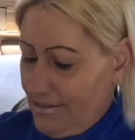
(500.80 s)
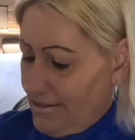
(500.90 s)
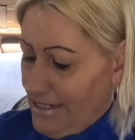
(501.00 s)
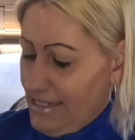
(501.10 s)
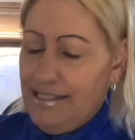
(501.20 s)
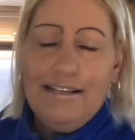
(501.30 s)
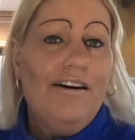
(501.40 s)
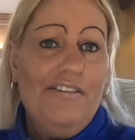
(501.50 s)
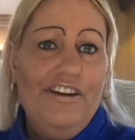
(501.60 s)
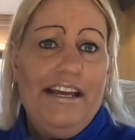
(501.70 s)
this
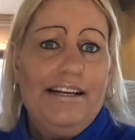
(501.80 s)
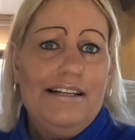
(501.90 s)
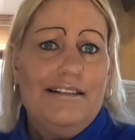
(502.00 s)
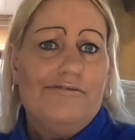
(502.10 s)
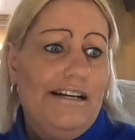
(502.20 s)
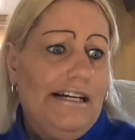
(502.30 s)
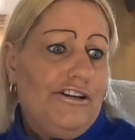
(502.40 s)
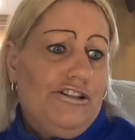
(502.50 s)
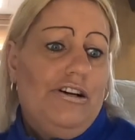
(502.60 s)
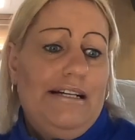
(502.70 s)
I think is a really
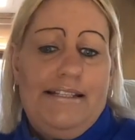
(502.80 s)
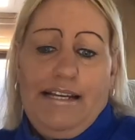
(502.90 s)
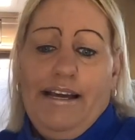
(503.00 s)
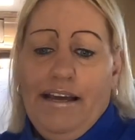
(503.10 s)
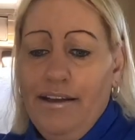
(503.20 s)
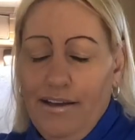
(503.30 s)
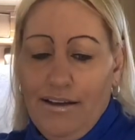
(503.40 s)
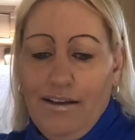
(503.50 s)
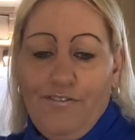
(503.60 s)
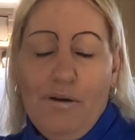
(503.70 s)
good idea
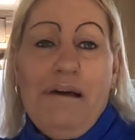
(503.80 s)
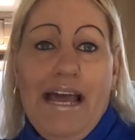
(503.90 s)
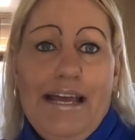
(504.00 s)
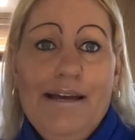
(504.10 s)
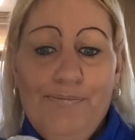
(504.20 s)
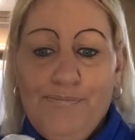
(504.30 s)
for me,